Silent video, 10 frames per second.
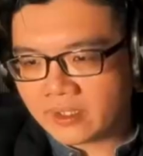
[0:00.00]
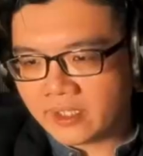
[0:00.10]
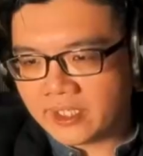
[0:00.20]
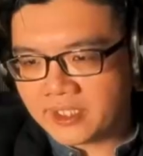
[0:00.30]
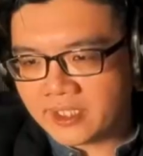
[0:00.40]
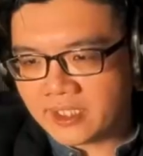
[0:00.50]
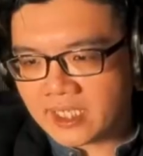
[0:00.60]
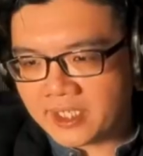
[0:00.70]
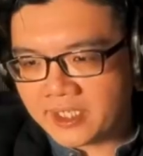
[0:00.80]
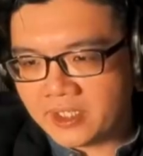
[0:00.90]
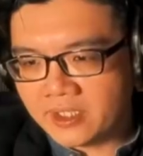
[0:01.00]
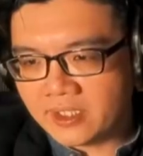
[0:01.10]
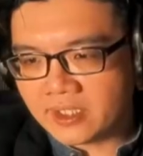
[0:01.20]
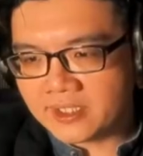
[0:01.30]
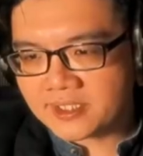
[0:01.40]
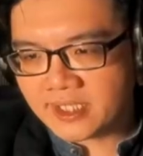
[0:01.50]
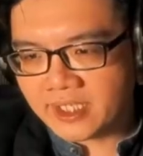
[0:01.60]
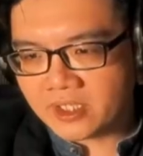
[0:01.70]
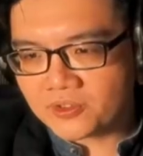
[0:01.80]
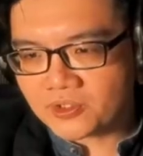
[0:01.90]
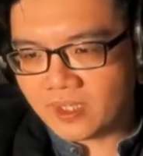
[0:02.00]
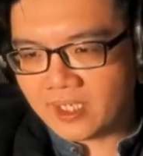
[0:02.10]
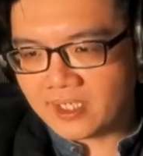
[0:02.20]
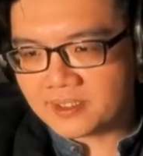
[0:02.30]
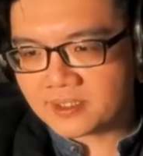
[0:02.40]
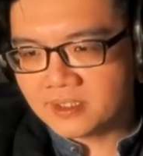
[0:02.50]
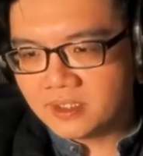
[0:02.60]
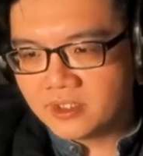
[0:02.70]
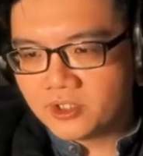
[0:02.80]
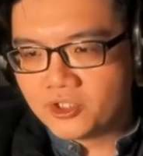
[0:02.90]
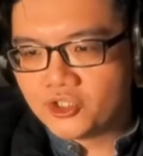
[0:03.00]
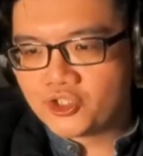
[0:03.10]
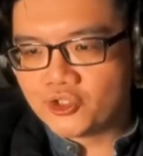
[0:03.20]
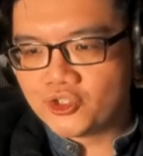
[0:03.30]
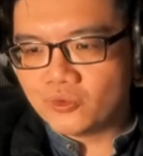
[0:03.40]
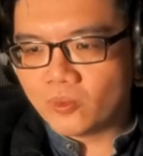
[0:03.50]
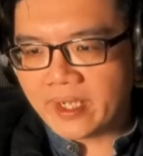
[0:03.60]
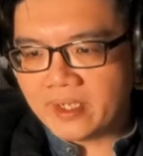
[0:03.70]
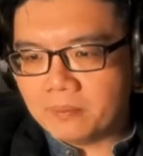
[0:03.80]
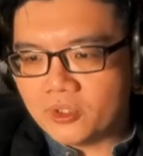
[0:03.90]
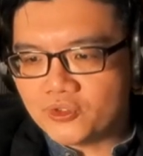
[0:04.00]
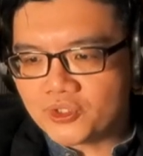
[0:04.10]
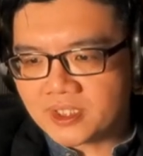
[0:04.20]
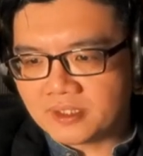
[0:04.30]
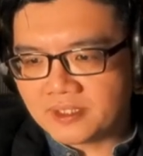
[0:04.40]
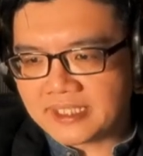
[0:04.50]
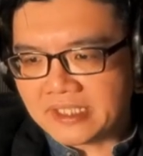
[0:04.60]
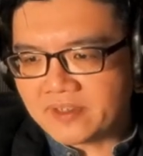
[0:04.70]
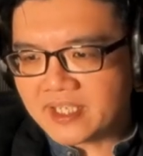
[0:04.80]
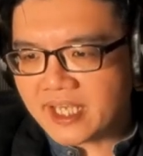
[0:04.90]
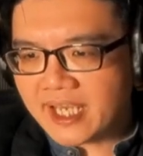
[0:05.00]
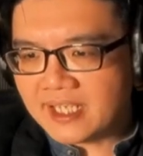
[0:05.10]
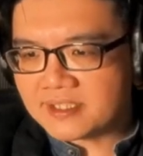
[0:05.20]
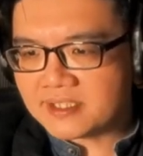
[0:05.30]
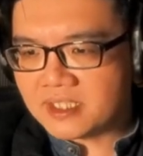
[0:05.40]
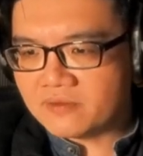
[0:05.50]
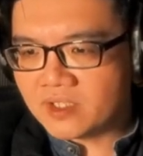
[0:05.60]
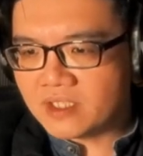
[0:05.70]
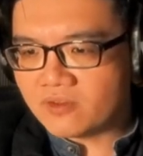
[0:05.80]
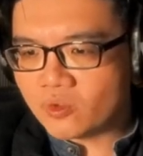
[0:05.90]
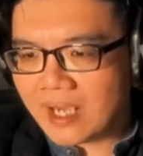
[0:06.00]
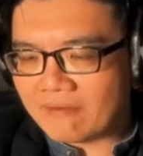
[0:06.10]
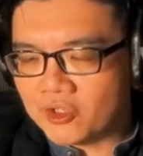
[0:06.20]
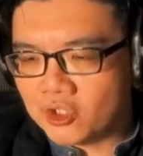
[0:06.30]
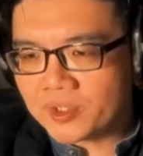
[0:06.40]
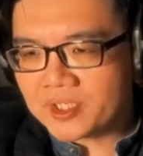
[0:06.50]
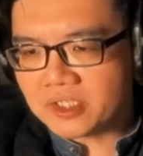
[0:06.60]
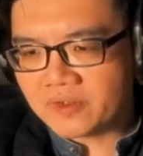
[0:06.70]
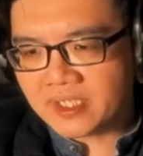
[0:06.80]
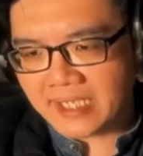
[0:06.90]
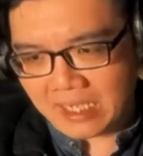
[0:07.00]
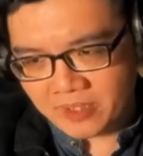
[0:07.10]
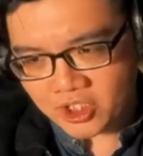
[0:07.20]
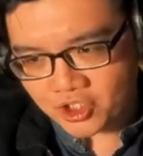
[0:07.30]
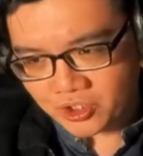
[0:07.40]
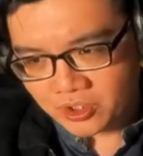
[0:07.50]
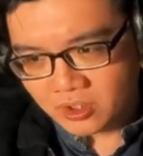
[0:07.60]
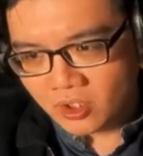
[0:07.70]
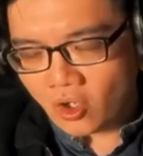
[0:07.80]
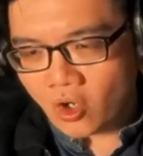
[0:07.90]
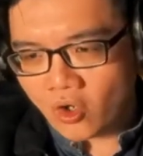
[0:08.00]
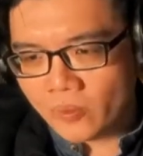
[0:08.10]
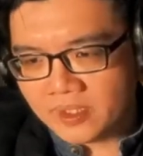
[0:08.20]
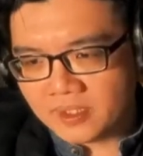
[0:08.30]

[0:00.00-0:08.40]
Okay. I think Hadi uh, Iskandar also asked, should you wear musical hearing aids even if you have no hearing damage, or no.